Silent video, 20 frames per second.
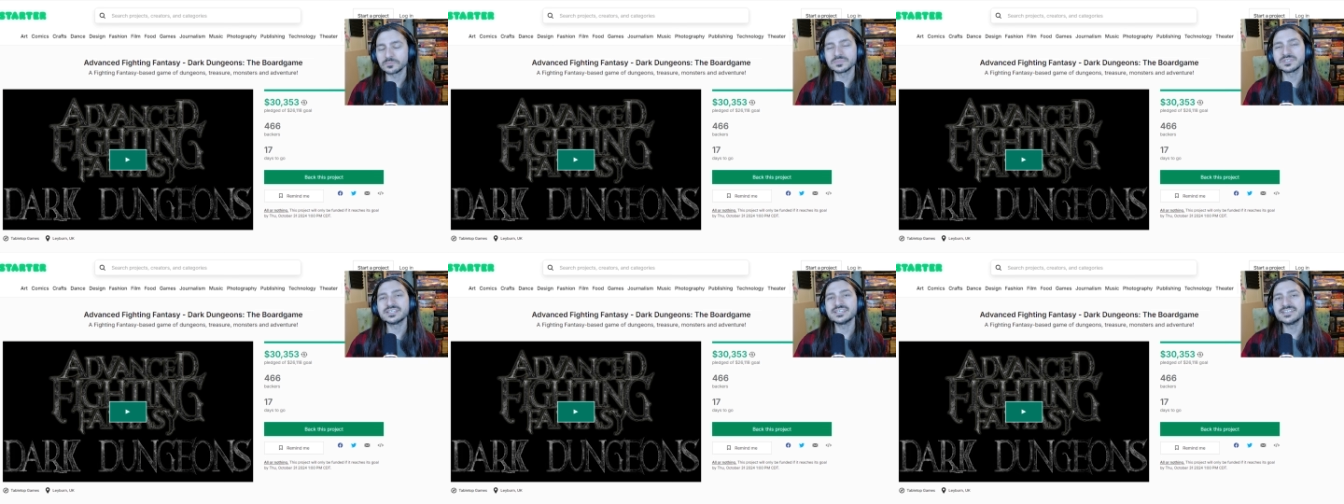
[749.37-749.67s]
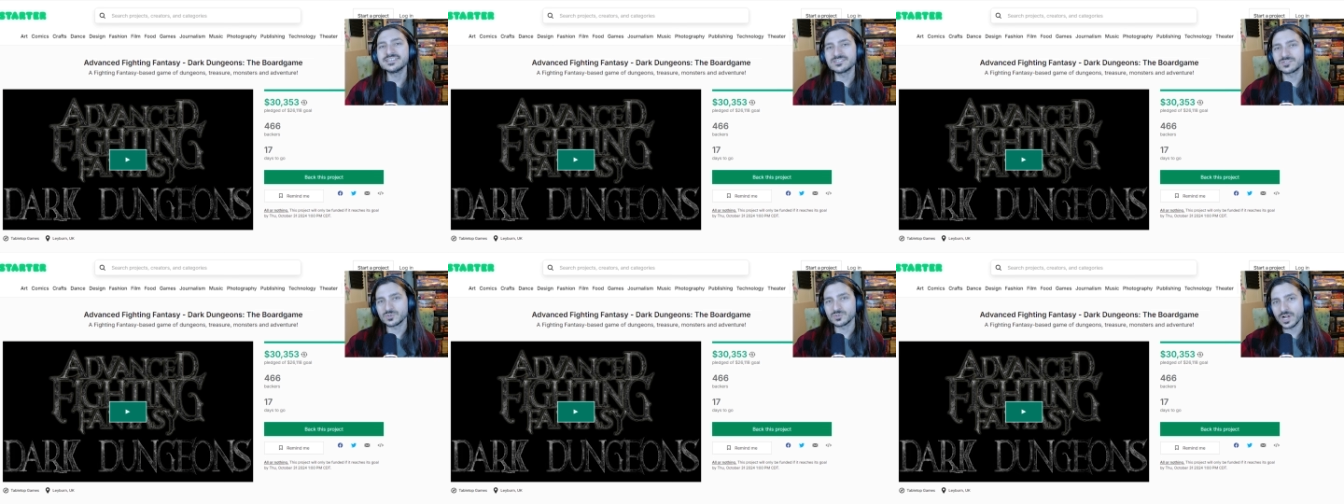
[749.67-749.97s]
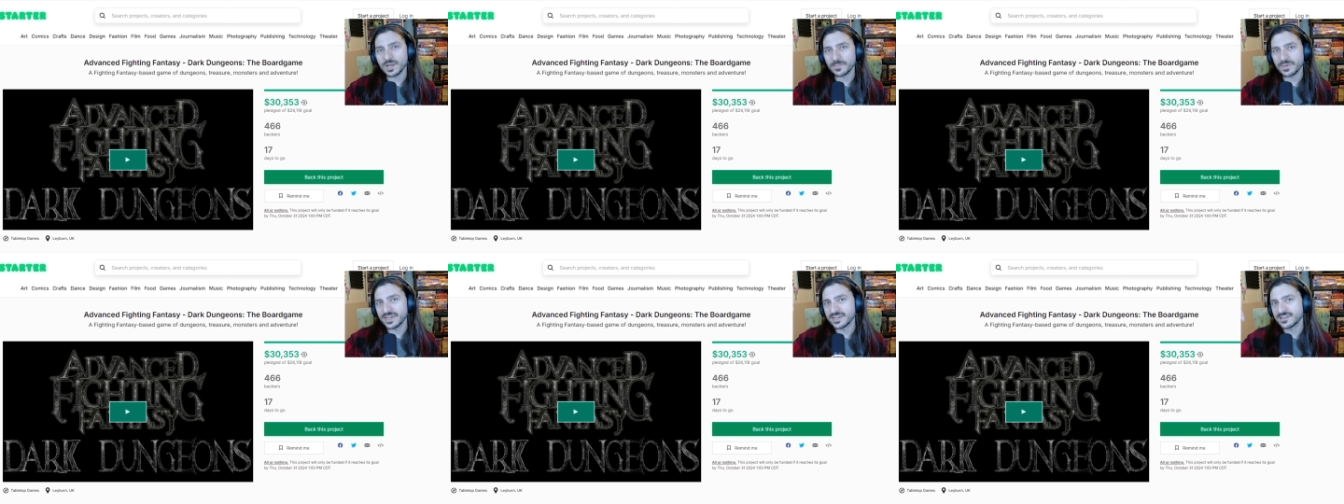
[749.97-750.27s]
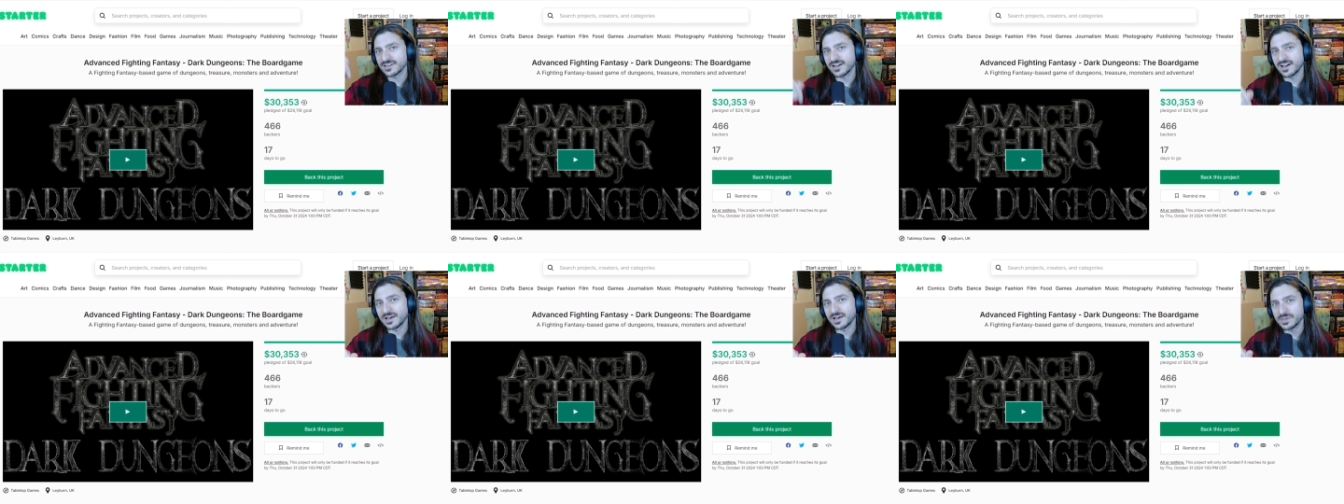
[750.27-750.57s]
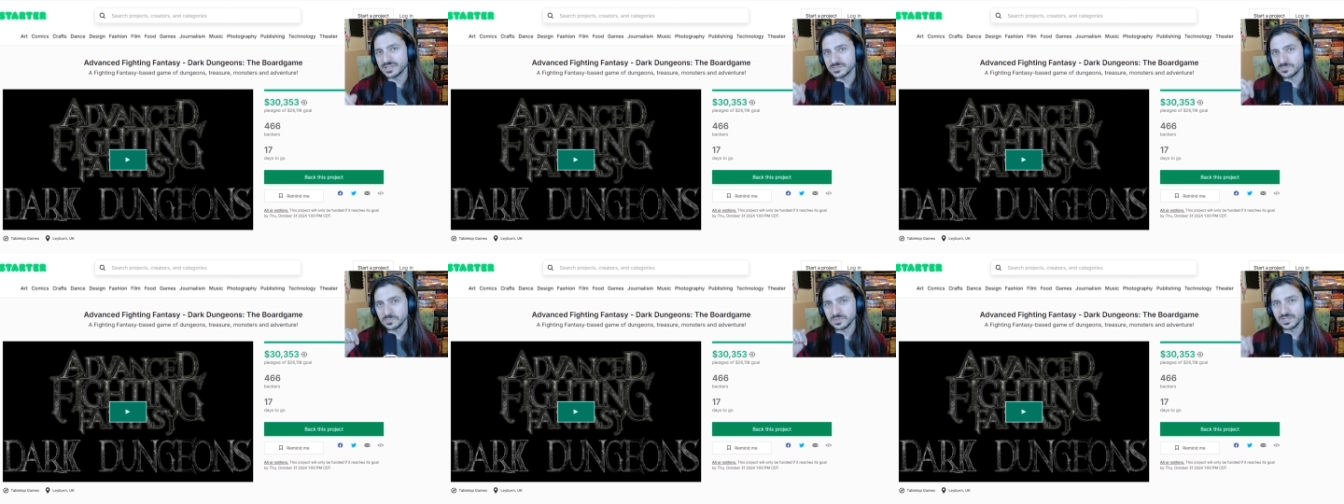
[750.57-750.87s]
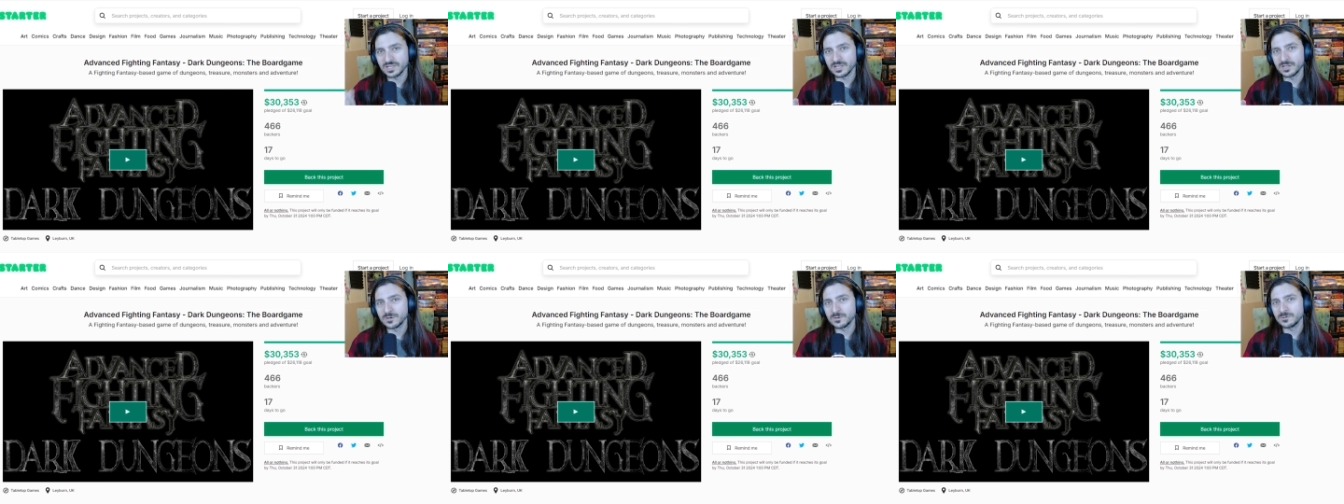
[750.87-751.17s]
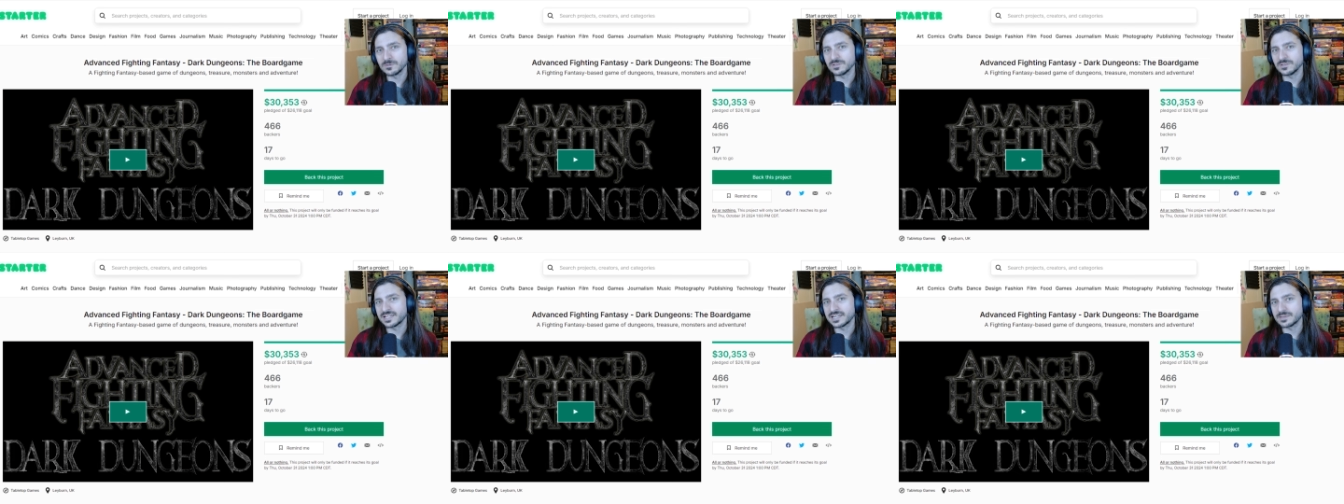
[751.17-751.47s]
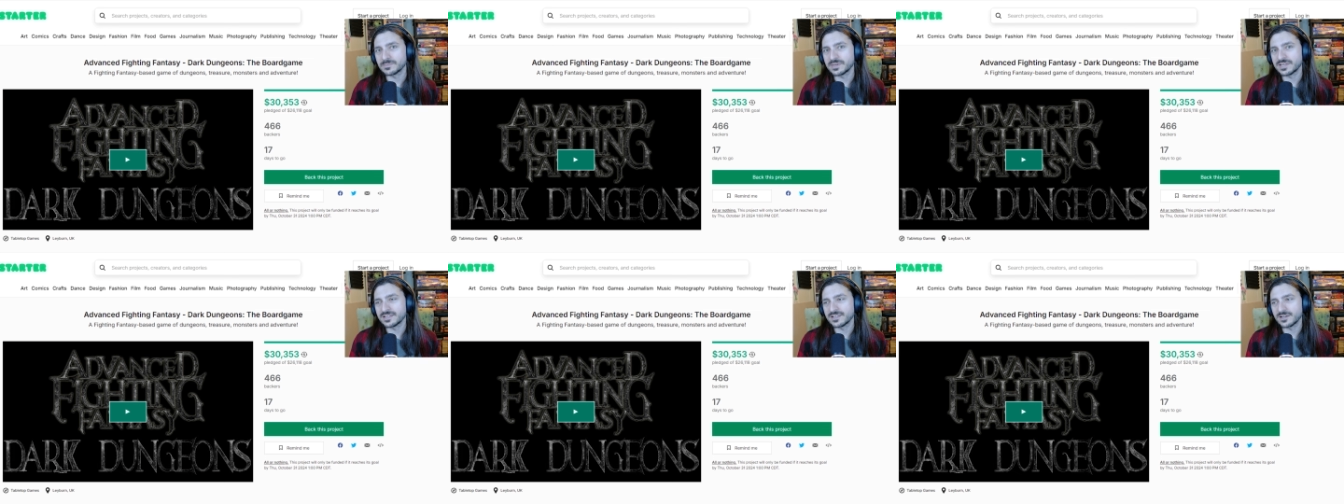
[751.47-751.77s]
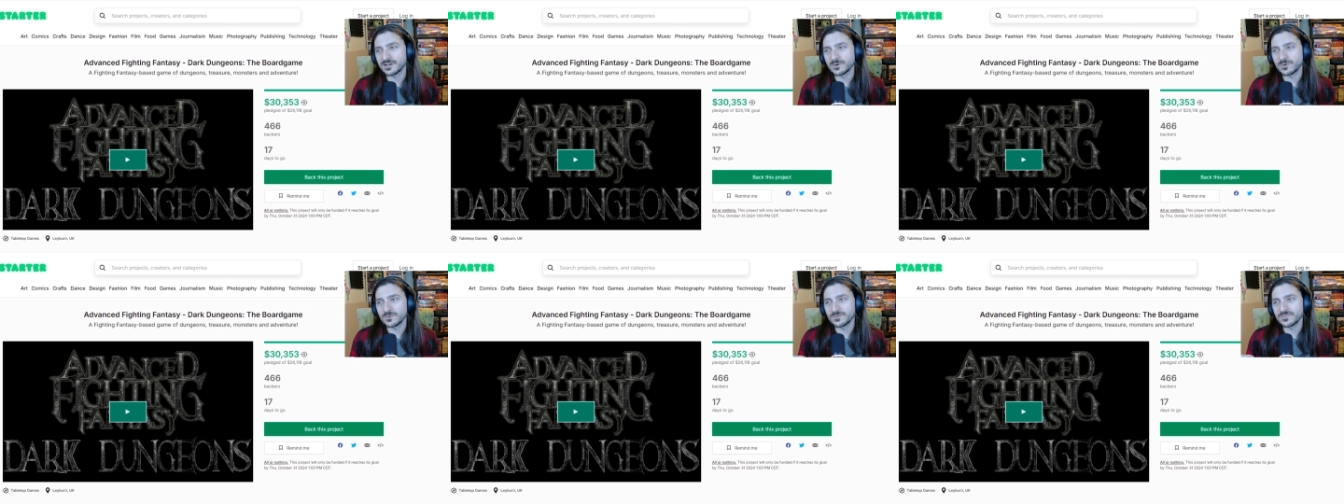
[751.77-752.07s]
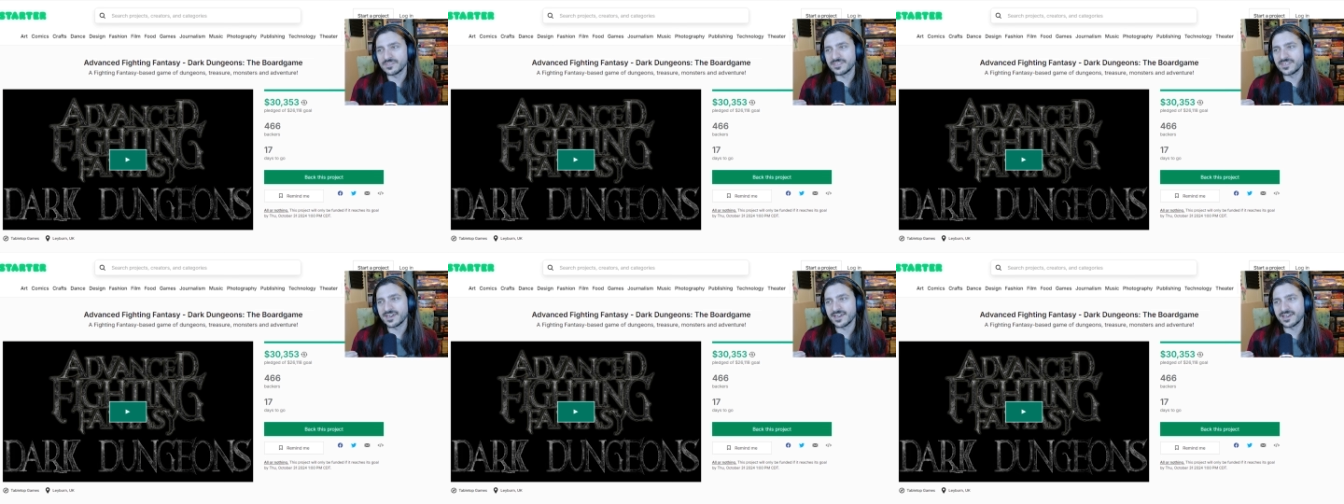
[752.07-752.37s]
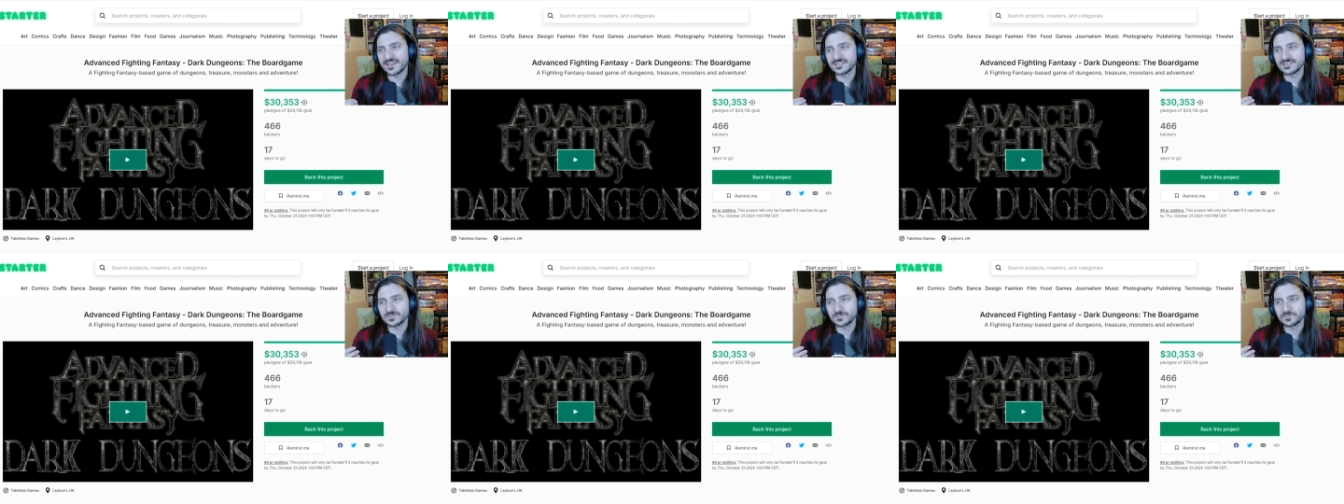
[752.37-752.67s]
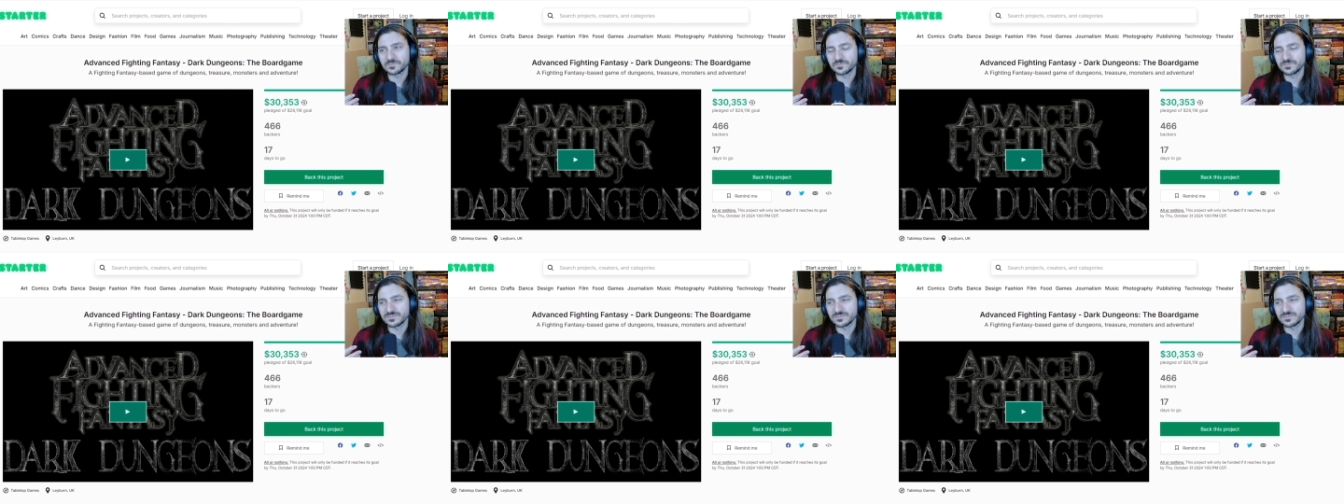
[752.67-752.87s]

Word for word: please drop a comment below letting me know that